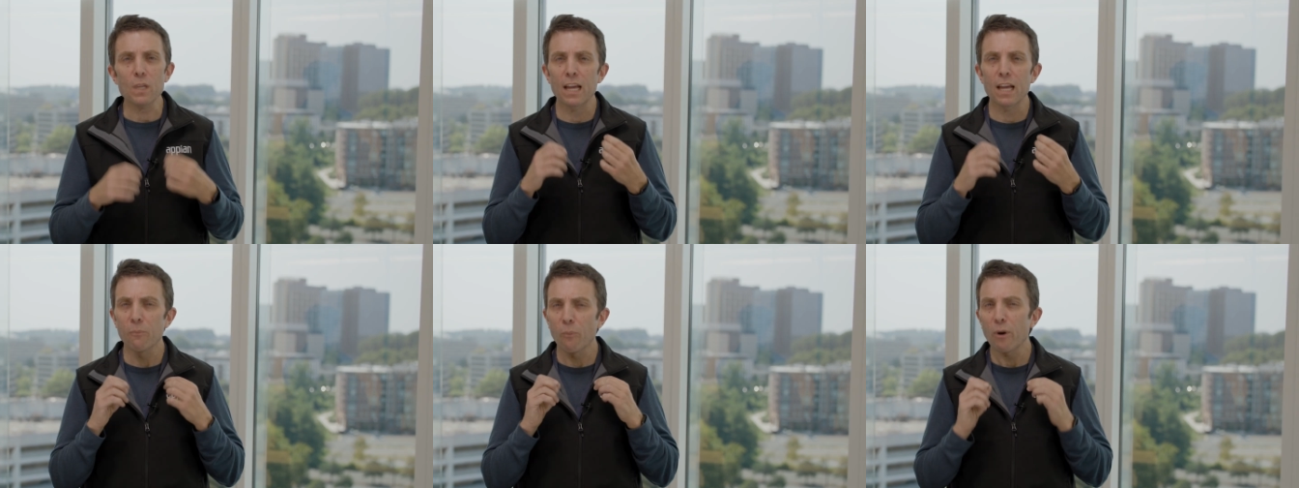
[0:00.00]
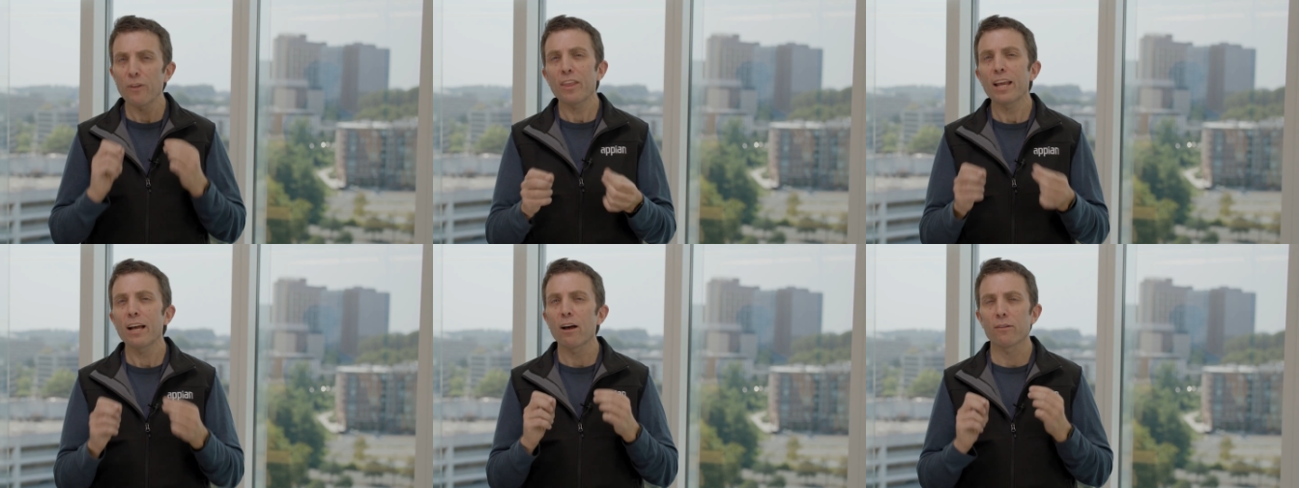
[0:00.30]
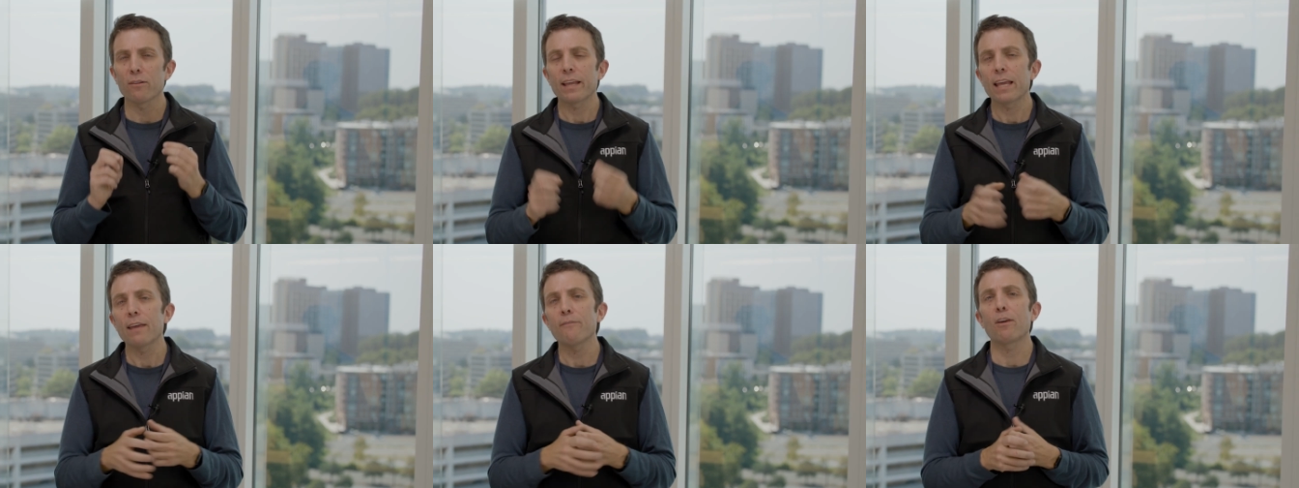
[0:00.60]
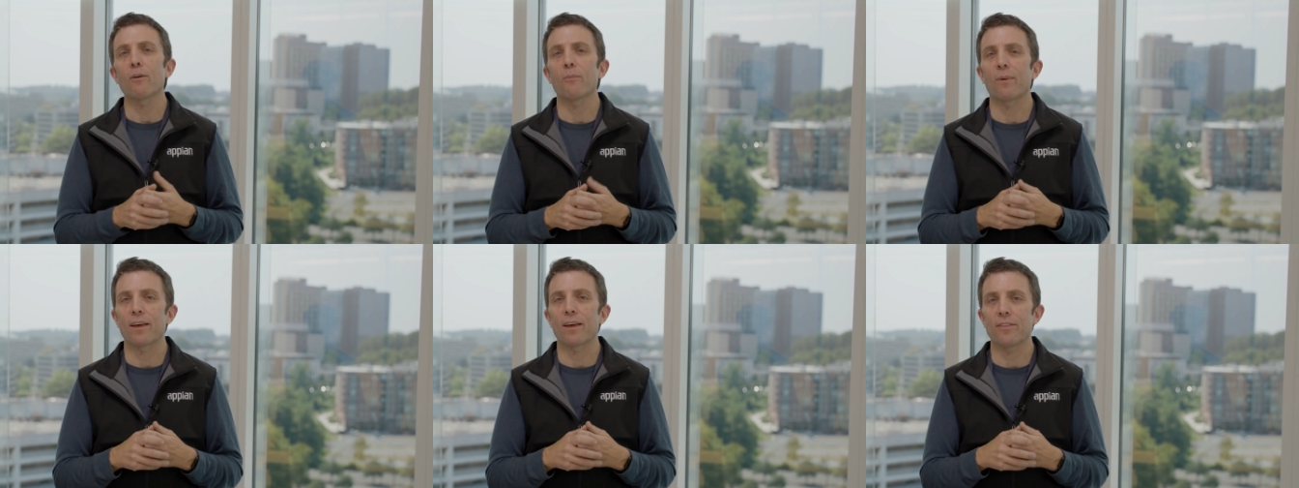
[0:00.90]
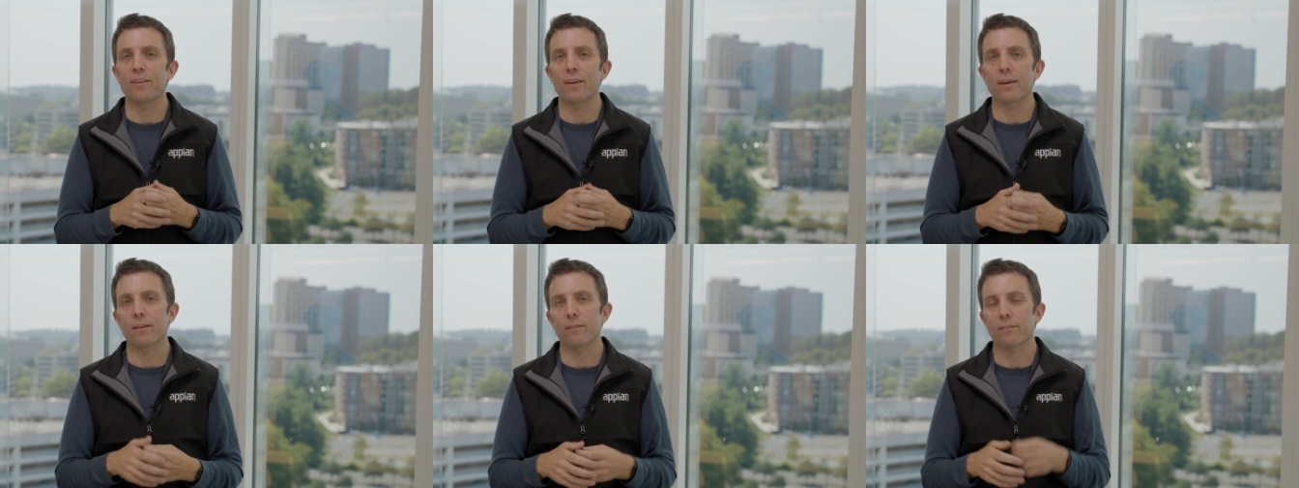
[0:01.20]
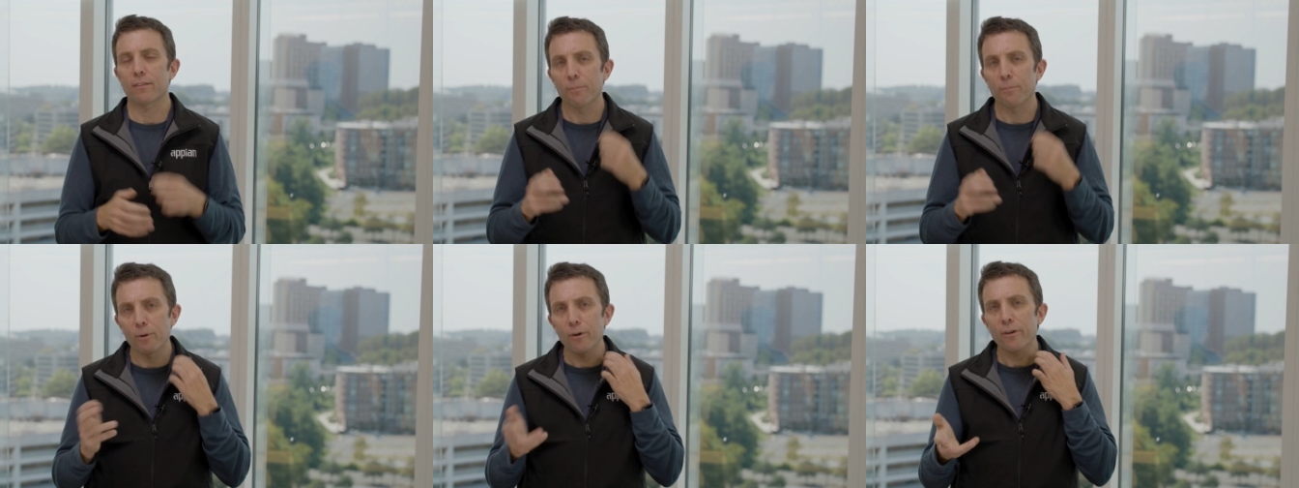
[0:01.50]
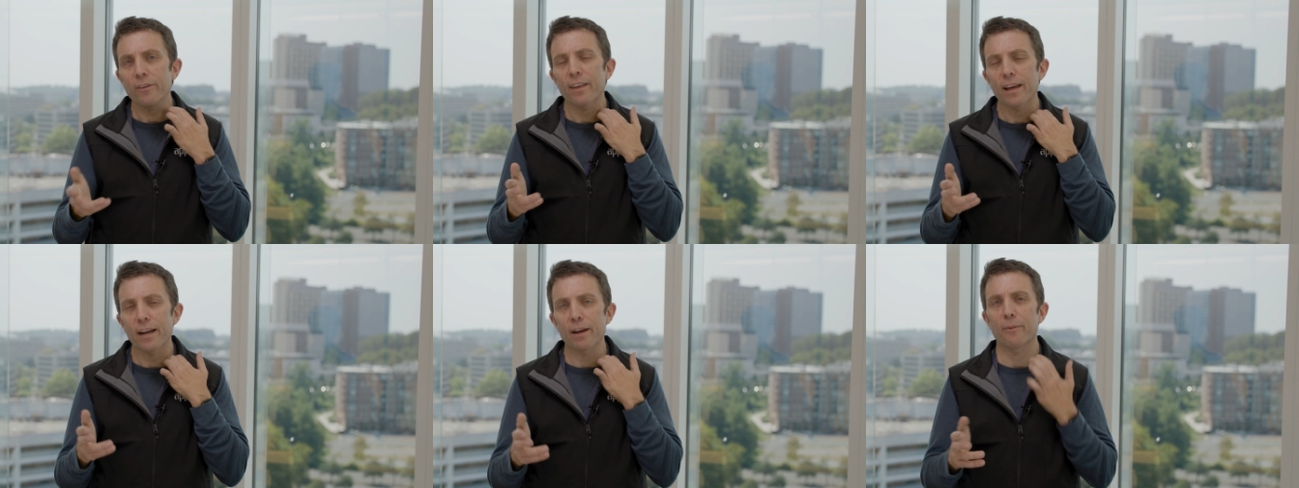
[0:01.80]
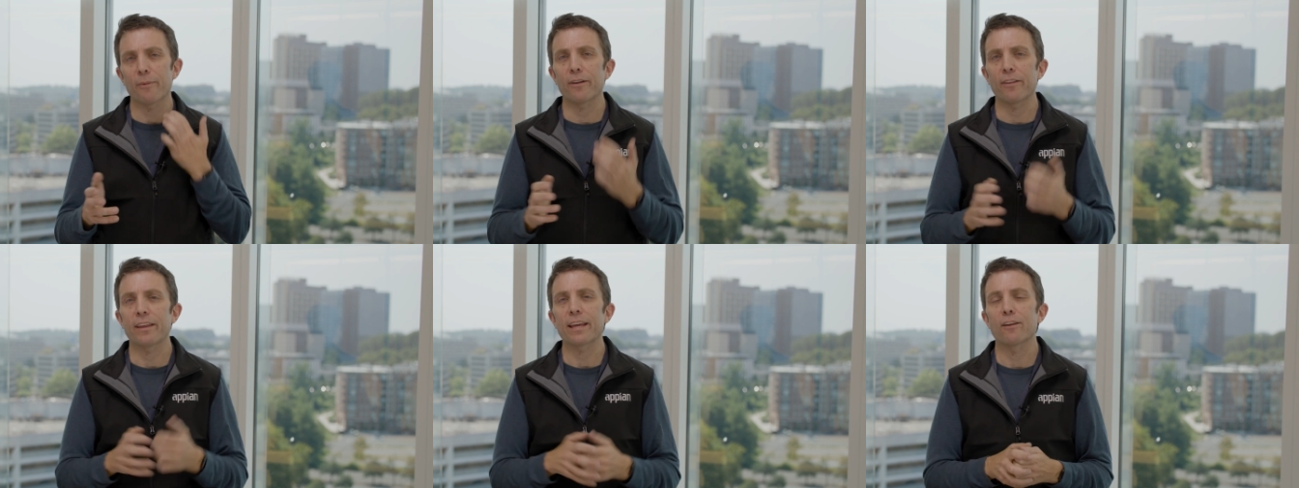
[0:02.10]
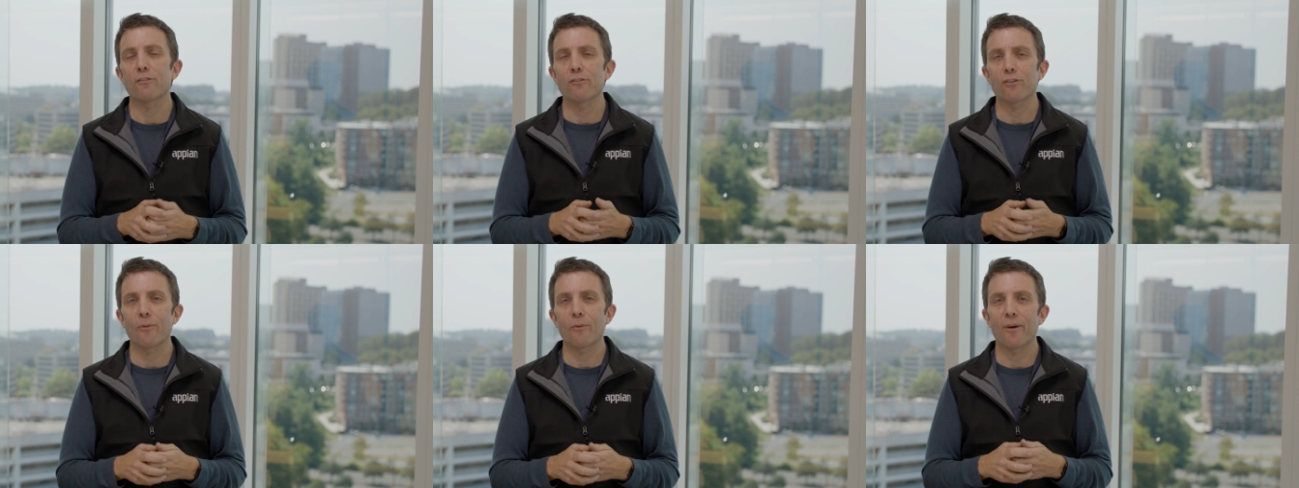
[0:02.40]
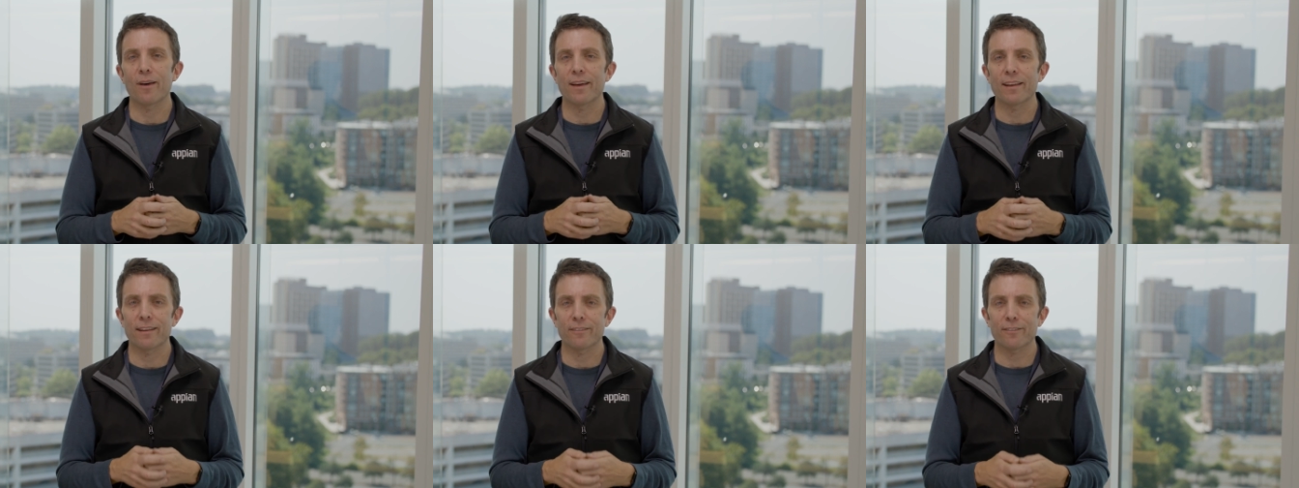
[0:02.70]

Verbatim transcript: And one thing I'll leave you with is a book that I really enjoyed.